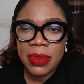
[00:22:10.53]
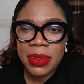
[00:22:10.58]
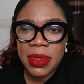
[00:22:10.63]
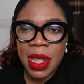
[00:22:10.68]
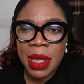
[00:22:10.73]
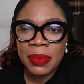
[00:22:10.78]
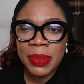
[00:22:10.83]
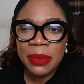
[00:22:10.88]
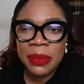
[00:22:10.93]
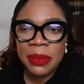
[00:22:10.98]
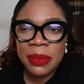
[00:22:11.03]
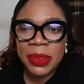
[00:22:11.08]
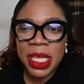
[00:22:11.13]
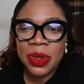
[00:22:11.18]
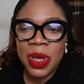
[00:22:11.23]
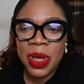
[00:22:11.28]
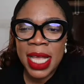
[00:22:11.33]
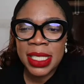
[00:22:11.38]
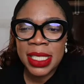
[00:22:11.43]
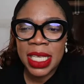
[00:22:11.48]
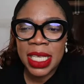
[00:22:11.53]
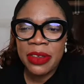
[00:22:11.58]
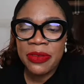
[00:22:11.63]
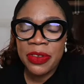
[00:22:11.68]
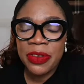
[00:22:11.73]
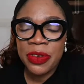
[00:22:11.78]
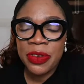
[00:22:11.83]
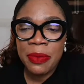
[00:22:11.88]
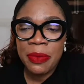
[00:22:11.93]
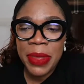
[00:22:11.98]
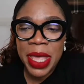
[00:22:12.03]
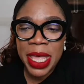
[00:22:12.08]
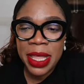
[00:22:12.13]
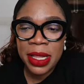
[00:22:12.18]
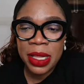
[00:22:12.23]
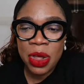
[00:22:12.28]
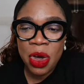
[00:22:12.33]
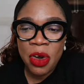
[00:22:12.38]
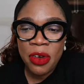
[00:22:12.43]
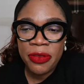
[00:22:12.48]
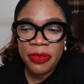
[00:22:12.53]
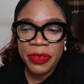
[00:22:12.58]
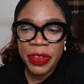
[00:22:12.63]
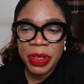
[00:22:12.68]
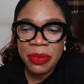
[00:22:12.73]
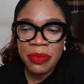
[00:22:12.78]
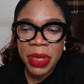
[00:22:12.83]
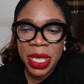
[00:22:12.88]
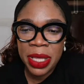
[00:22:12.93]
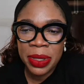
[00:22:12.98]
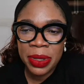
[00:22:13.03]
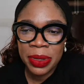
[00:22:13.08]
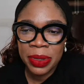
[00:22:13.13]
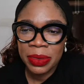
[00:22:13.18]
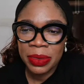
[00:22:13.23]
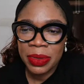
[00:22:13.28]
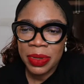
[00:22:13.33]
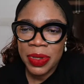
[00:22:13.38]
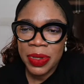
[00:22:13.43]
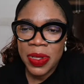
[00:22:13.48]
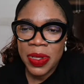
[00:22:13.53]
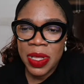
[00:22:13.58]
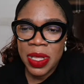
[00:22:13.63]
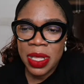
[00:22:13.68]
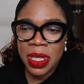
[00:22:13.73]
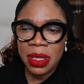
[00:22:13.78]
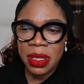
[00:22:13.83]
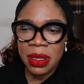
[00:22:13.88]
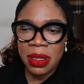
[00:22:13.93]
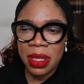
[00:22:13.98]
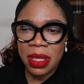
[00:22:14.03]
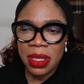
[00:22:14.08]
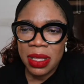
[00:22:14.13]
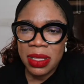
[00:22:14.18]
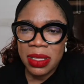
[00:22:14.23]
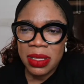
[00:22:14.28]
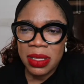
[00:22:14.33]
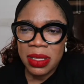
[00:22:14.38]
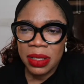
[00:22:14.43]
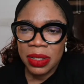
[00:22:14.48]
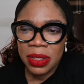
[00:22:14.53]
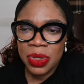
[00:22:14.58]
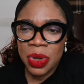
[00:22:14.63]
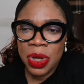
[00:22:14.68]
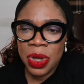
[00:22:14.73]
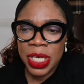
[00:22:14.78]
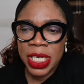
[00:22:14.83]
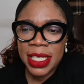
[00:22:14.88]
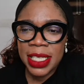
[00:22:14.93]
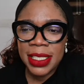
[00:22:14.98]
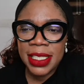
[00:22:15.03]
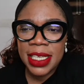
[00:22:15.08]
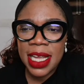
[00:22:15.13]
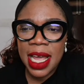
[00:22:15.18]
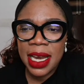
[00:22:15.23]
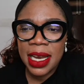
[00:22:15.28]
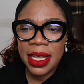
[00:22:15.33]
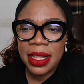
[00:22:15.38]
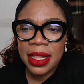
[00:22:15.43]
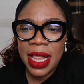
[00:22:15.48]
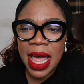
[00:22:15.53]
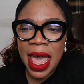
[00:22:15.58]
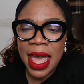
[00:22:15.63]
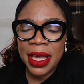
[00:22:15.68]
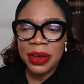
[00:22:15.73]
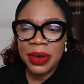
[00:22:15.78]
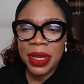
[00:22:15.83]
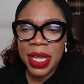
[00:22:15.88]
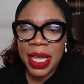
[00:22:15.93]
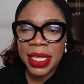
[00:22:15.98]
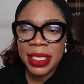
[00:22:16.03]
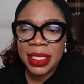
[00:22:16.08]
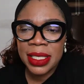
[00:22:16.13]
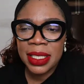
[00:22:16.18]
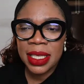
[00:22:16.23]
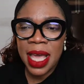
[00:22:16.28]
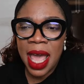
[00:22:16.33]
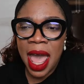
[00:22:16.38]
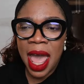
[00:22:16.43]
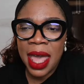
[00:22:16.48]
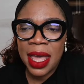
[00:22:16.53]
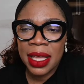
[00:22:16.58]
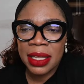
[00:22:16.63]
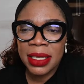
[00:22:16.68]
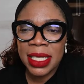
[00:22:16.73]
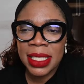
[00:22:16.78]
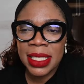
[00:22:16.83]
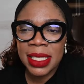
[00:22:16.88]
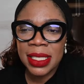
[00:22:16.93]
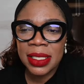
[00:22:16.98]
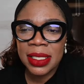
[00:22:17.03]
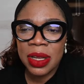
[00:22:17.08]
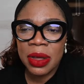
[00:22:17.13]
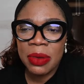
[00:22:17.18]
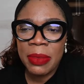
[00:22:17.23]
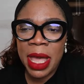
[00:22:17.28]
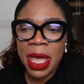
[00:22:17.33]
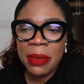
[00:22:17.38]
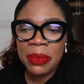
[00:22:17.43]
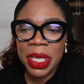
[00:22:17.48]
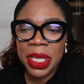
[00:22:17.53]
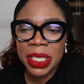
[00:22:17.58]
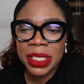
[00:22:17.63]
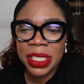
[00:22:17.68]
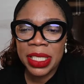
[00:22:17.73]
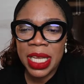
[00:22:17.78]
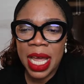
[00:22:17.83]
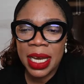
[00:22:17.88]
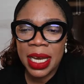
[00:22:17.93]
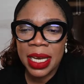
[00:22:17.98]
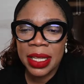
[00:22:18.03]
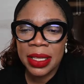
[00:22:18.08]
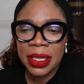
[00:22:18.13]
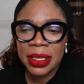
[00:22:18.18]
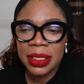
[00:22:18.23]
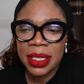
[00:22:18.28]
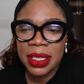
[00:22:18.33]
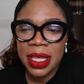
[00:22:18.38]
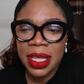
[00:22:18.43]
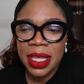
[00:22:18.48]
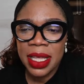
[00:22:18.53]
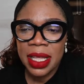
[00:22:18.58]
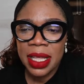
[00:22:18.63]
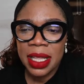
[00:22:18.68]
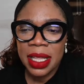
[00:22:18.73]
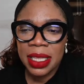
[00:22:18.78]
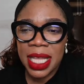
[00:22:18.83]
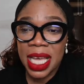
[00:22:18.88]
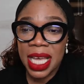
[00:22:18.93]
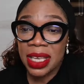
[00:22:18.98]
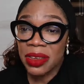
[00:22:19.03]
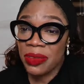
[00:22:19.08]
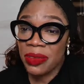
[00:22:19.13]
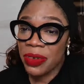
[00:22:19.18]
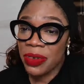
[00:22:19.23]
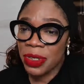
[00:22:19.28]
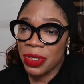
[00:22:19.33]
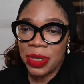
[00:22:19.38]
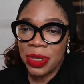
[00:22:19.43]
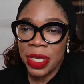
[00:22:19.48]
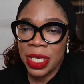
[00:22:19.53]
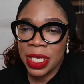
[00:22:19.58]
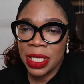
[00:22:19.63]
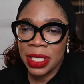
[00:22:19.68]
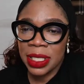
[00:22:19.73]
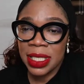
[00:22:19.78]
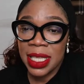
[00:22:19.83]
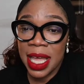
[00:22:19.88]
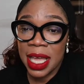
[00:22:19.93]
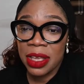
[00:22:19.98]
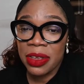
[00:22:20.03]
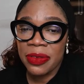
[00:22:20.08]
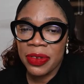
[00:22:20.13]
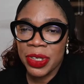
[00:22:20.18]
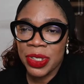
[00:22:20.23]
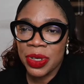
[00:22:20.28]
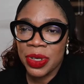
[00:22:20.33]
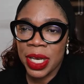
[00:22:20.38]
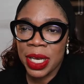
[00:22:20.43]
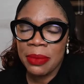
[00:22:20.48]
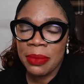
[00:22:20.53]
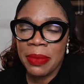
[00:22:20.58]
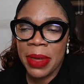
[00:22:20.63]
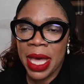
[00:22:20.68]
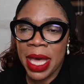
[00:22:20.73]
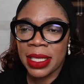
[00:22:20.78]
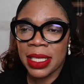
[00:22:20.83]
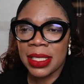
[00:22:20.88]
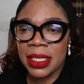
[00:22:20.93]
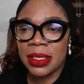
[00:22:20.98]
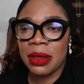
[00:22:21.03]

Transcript: I'm tempted to ask if you're male or female. So on this channel, this is not my main channel. Thank you for joining. Thank you for joining back.